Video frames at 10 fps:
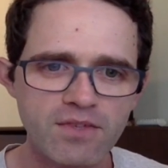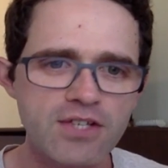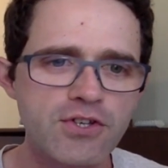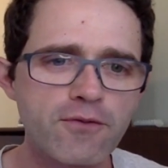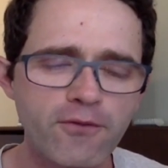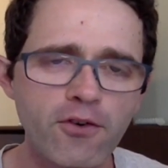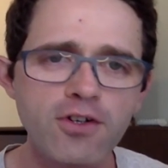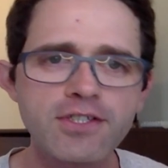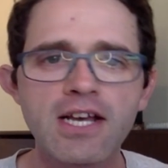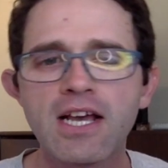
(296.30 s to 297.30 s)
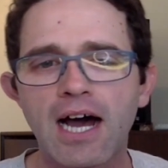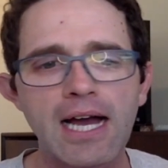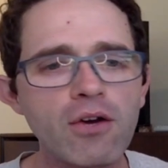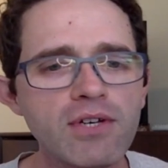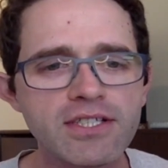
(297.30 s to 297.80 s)
So first,
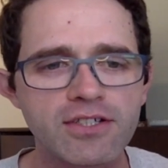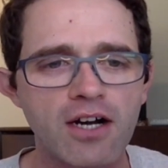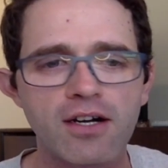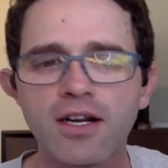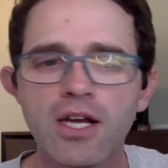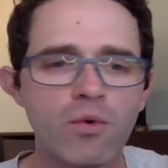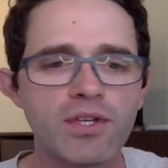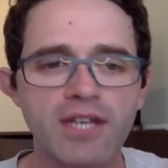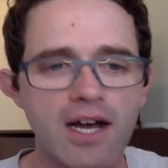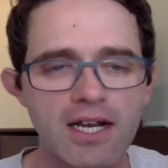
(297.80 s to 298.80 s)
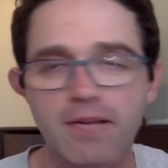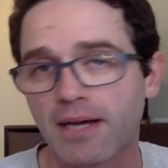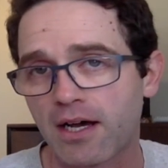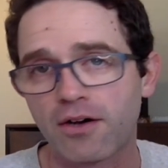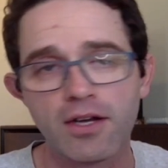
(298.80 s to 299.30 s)
I always start with talking
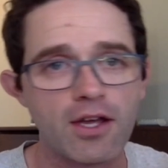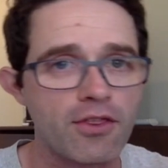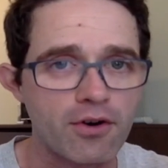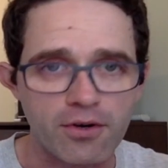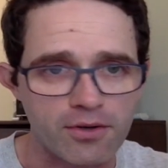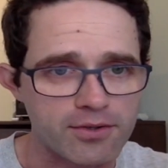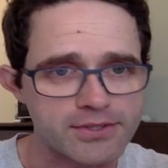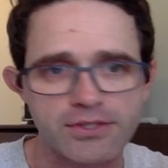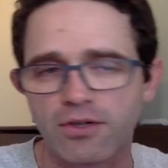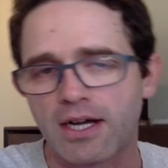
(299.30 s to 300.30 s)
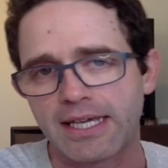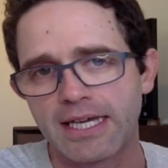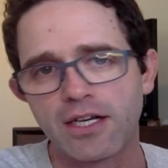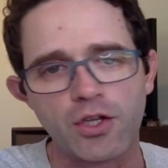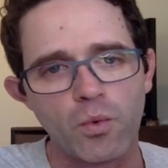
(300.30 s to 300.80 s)
about their goals. So
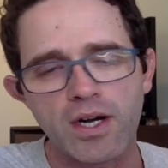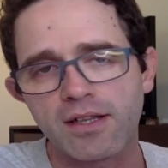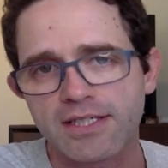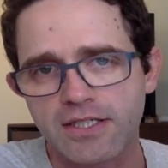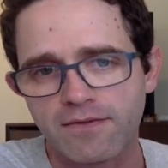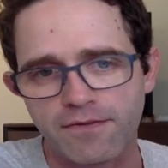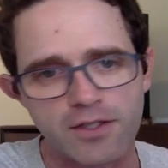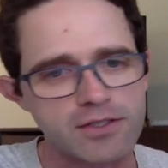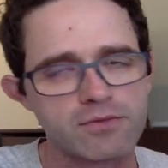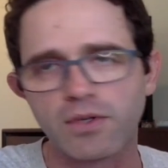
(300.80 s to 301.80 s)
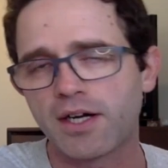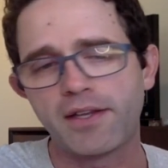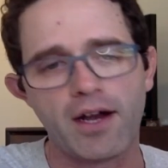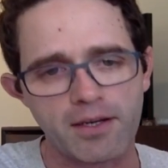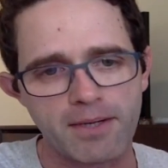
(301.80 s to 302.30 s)
again, you want to listen first. We already
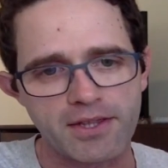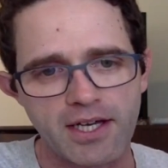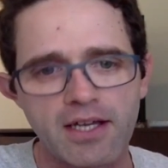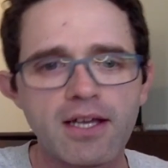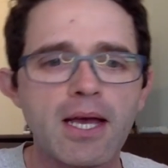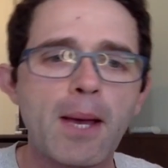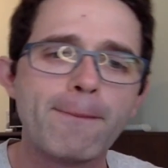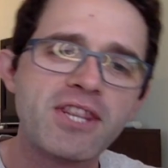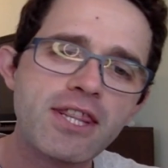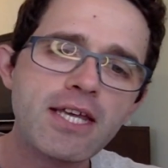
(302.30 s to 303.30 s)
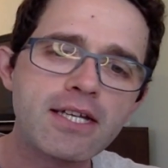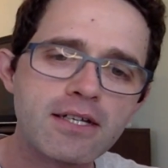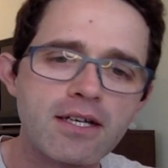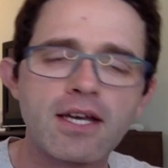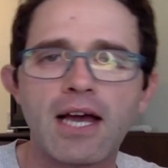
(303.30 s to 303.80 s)
talked about that. But then,